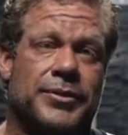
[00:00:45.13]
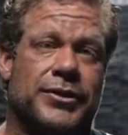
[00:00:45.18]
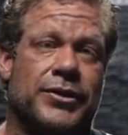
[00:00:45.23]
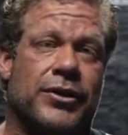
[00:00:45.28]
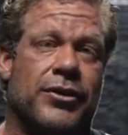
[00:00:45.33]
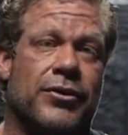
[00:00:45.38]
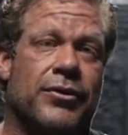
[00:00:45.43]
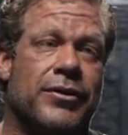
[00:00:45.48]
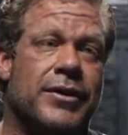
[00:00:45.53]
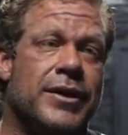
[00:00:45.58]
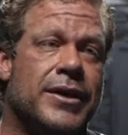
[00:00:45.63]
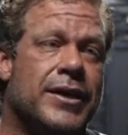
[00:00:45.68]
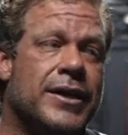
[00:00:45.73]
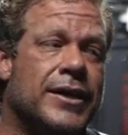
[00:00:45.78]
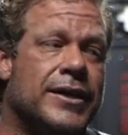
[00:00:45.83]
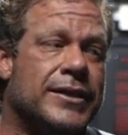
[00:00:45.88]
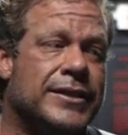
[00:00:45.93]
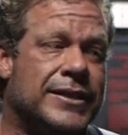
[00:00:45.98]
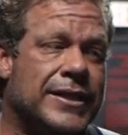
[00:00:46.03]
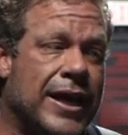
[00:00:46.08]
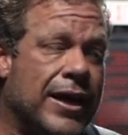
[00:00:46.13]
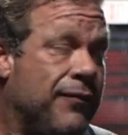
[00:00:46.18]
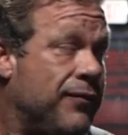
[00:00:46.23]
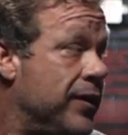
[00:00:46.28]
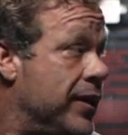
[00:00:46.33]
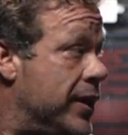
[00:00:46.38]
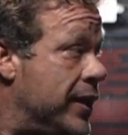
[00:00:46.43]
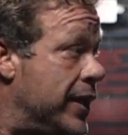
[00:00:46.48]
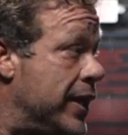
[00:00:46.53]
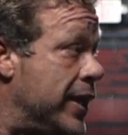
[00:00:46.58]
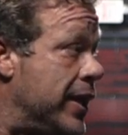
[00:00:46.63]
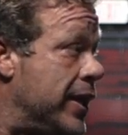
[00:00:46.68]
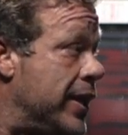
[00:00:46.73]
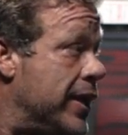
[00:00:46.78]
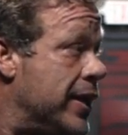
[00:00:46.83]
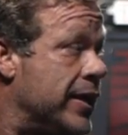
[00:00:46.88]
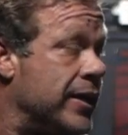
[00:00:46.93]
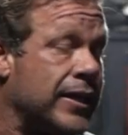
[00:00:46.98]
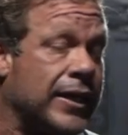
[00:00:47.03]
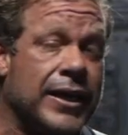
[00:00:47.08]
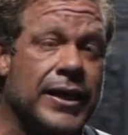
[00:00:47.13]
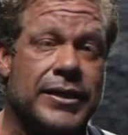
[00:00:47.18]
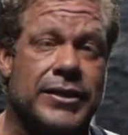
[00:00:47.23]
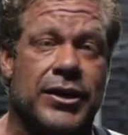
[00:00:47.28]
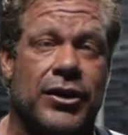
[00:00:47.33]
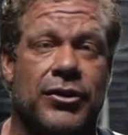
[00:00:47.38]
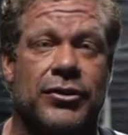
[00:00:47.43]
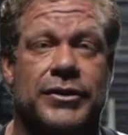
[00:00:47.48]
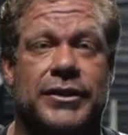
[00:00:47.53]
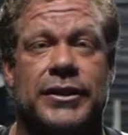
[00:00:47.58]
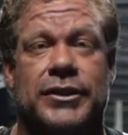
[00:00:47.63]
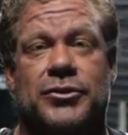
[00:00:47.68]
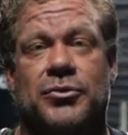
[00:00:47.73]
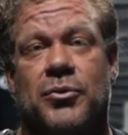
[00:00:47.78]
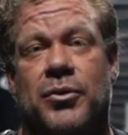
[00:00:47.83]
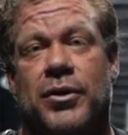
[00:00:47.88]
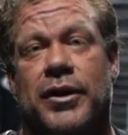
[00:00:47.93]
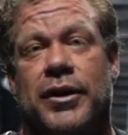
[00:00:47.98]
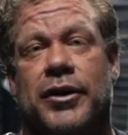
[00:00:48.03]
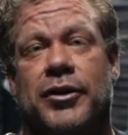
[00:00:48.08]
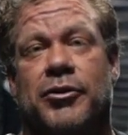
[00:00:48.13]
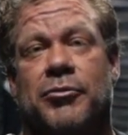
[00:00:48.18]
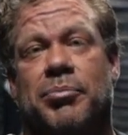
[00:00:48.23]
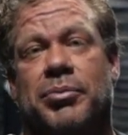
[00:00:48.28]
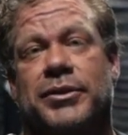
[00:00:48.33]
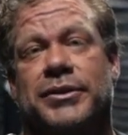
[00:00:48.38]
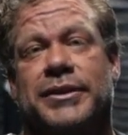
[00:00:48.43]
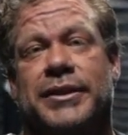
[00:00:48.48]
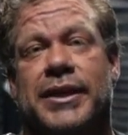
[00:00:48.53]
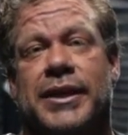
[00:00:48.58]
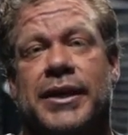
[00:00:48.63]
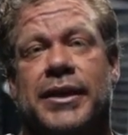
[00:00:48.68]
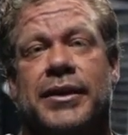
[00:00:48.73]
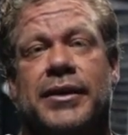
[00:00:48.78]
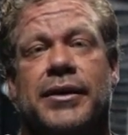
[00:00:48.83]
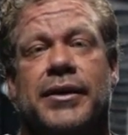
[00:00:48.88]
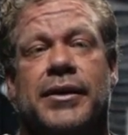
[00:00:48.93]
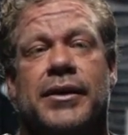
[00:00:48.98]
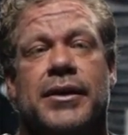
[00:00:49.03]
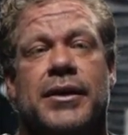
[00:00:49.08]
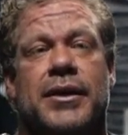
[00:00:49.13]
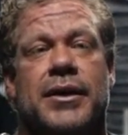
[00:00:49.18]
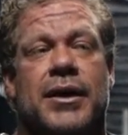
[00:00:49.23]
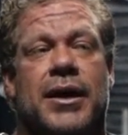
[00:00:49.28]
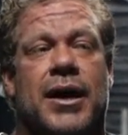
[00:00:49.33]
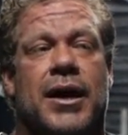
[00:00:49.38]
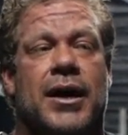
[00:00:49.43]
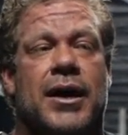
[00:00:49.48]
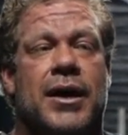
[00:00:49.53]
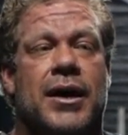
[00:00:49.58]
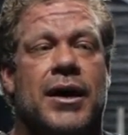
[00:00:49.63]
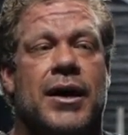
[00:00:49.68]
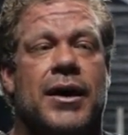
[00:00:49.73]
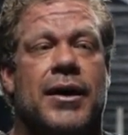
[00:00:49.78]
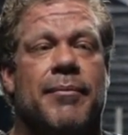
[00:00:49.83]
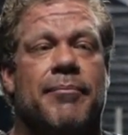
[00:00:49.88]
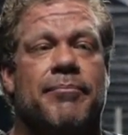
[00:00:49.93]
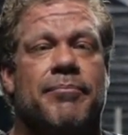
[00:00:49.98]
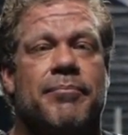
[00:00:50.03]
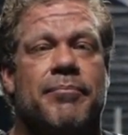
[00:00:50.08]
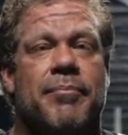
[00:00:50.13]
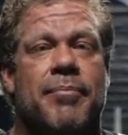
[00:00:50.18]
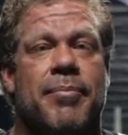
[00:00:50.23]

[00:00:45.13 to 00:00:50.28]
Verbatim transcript: So definitely in ketosis 100%. Um,